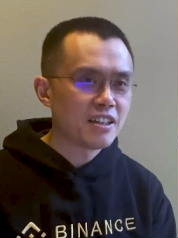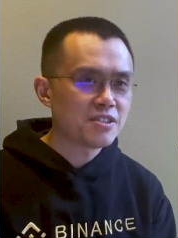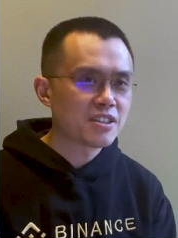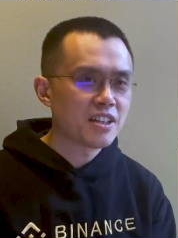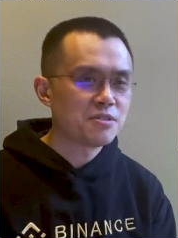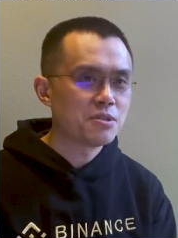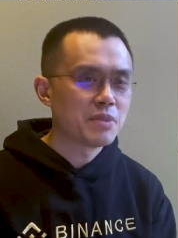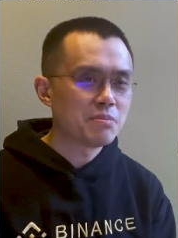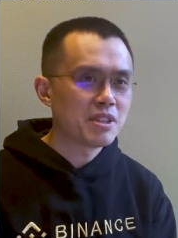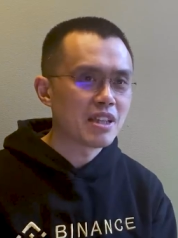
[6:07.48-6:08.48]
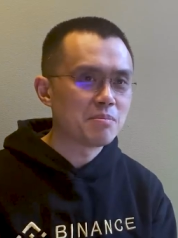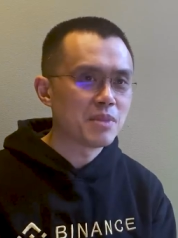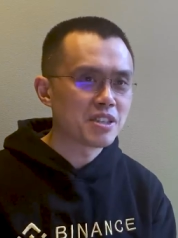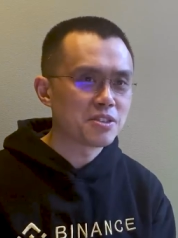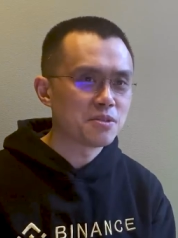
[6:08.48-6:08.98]
I actually can't remember that
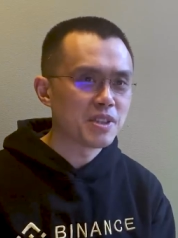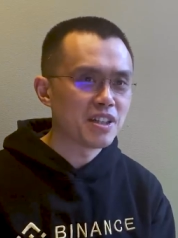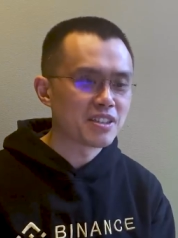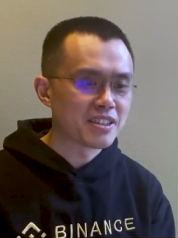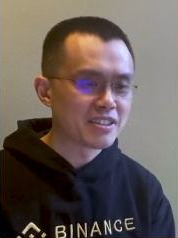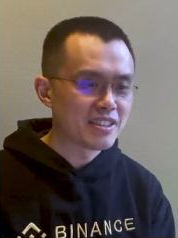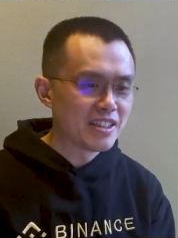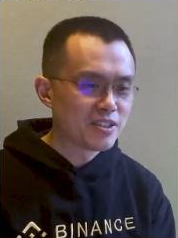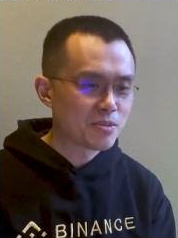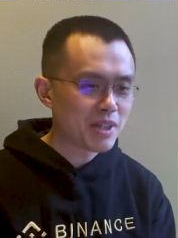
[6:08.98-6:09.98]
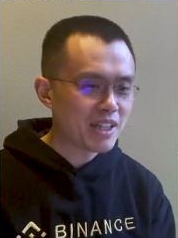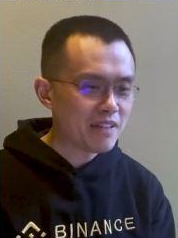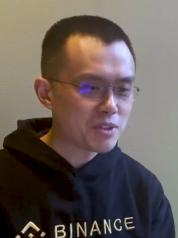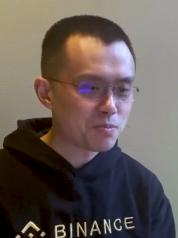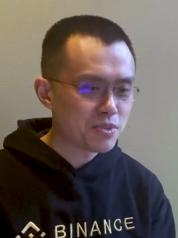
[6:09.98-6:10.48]
much, to be honest. So my
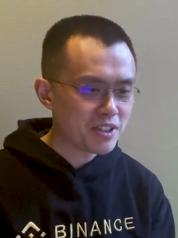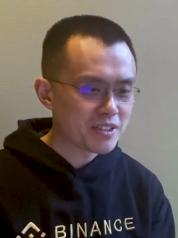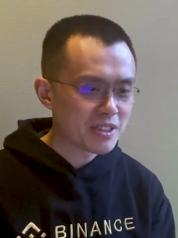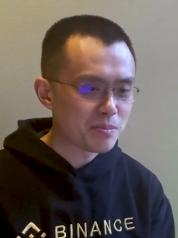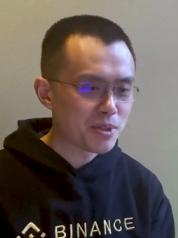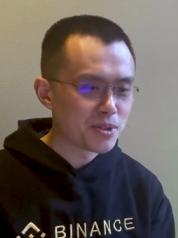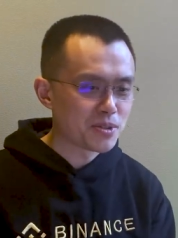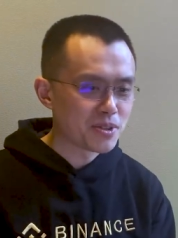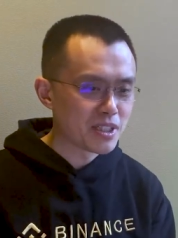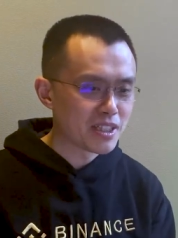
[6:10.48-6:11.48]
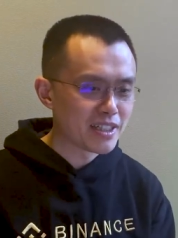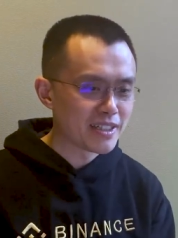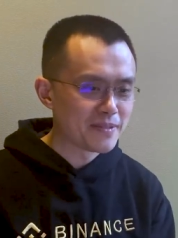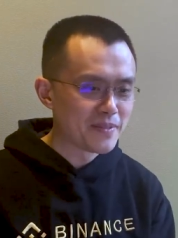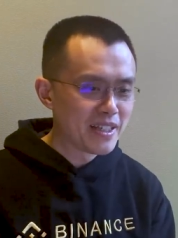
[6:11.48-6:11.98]
life's pretty simple.
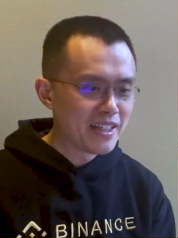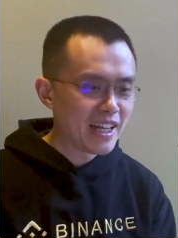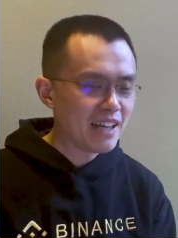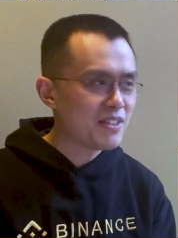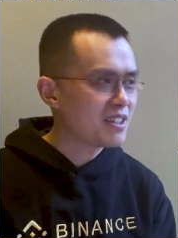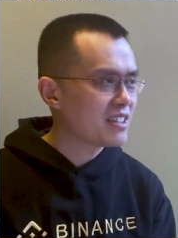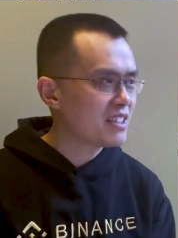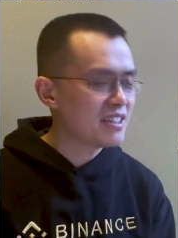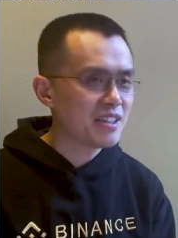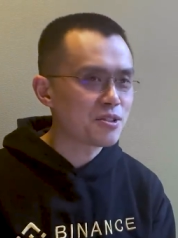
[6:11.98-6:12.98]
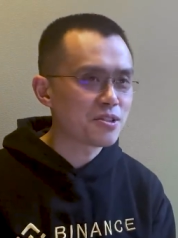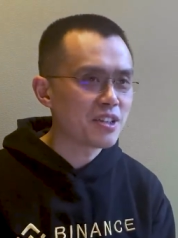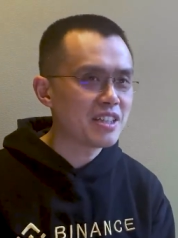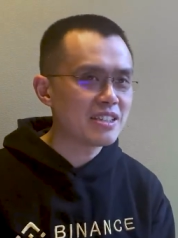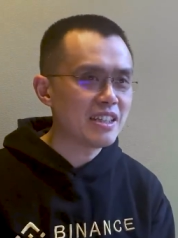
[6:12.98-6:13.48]
Uh, I haven't done anything
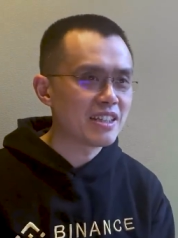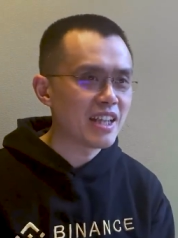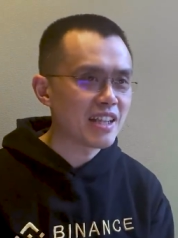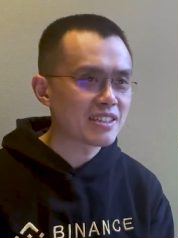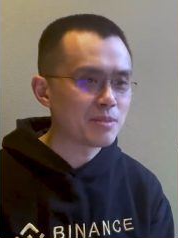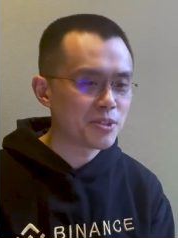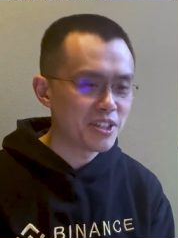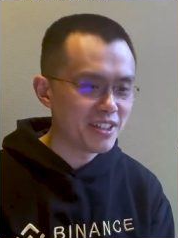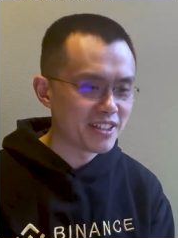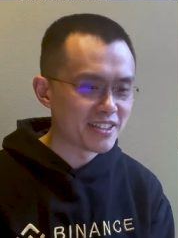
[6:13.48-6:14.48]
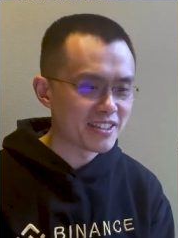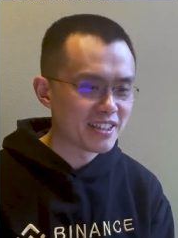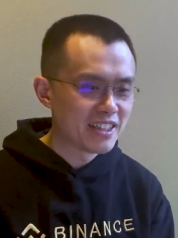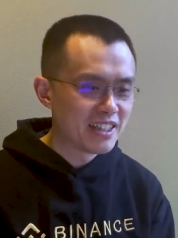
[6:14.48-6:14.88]
crazy in the last couple of years.